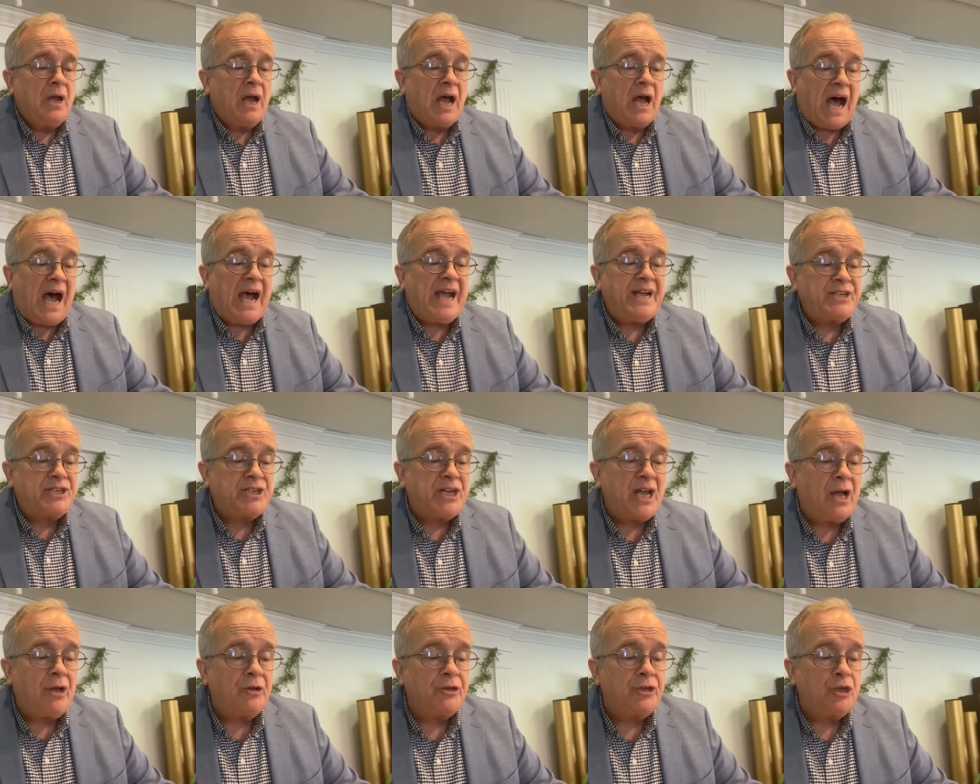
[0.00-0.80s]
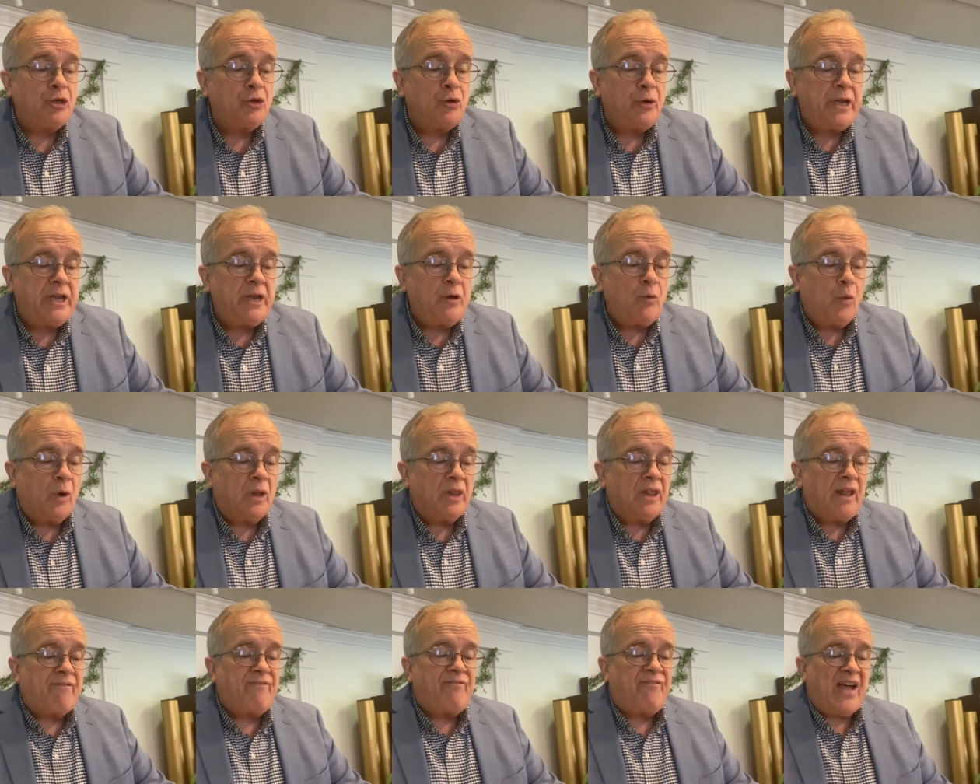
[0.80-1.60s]
I tell you, he
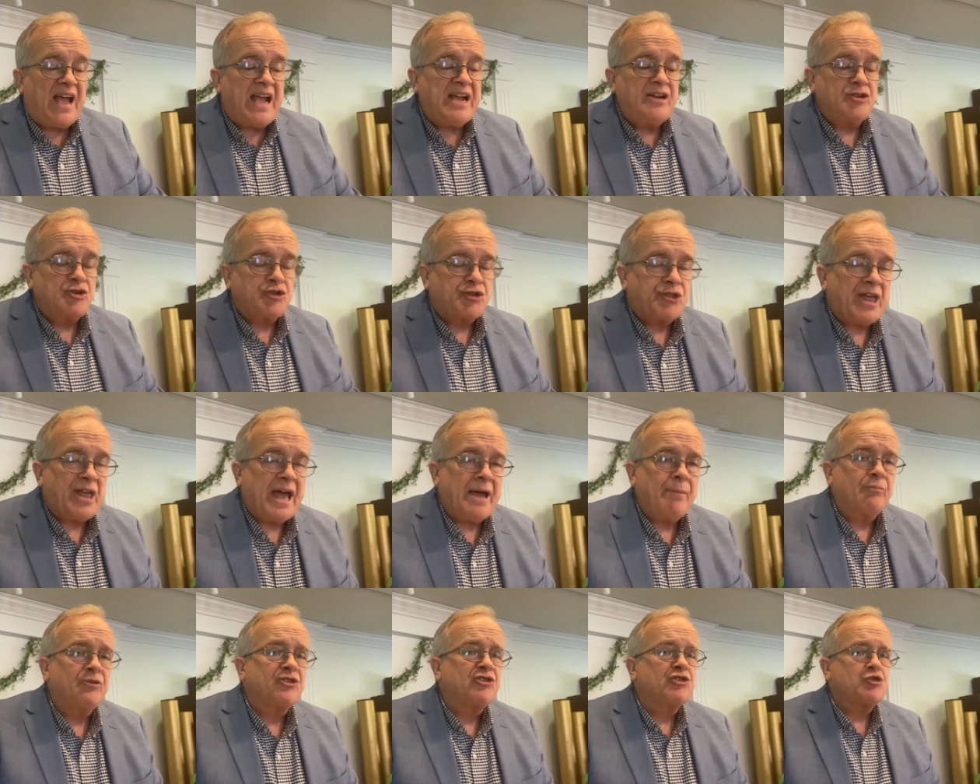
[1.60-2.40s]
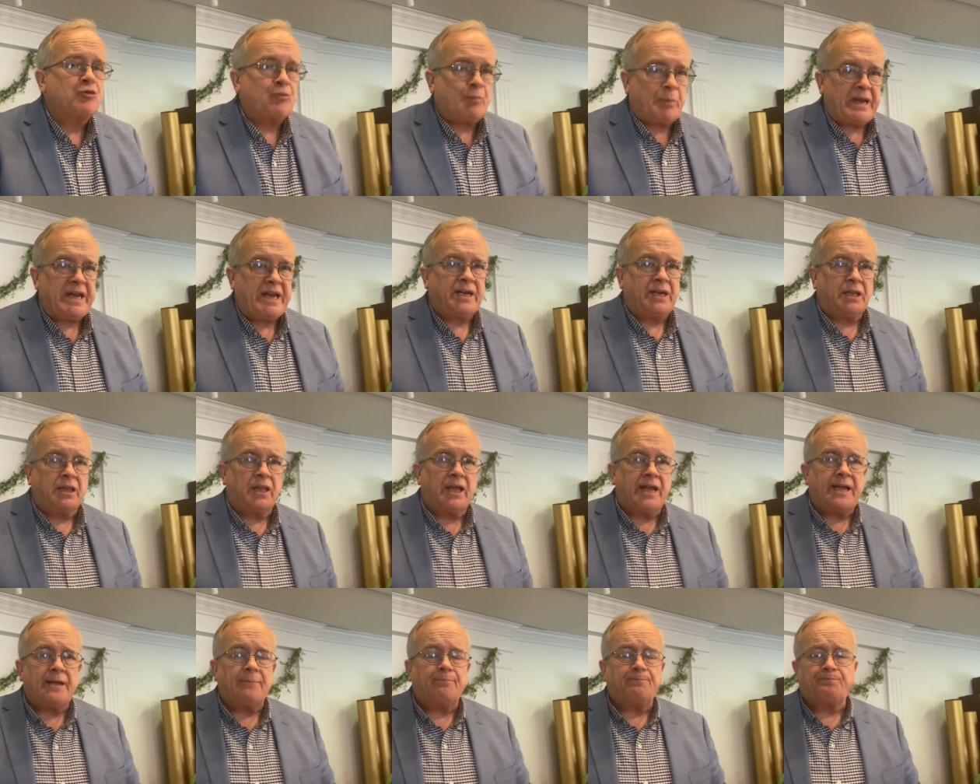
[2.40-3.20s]
will avenge them
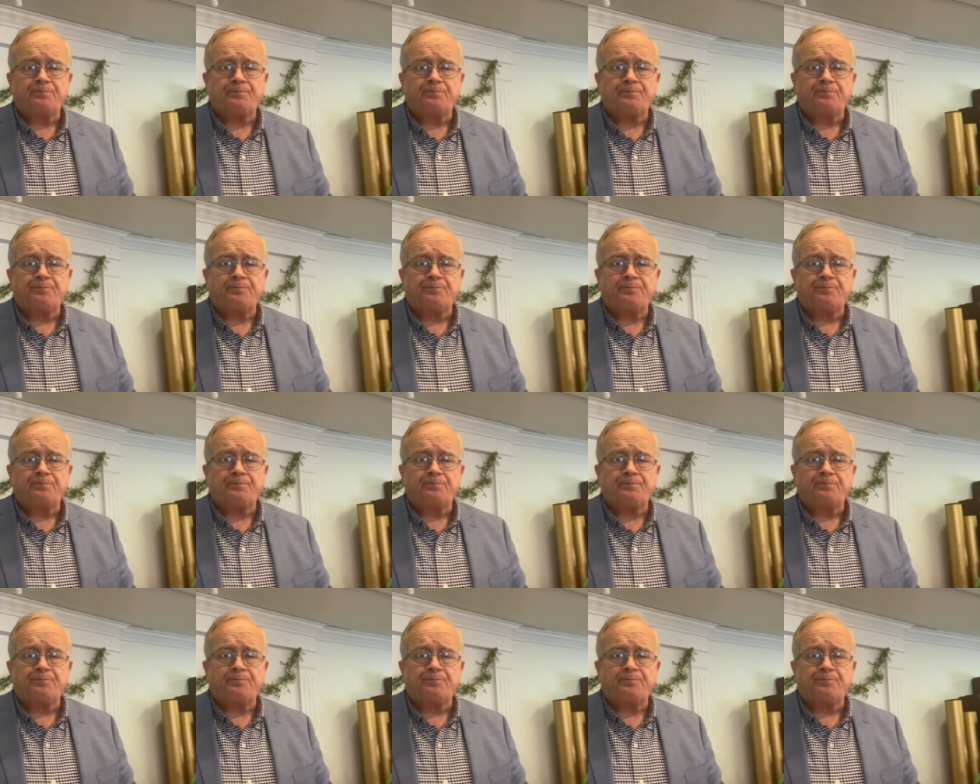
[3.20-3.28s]
speedily.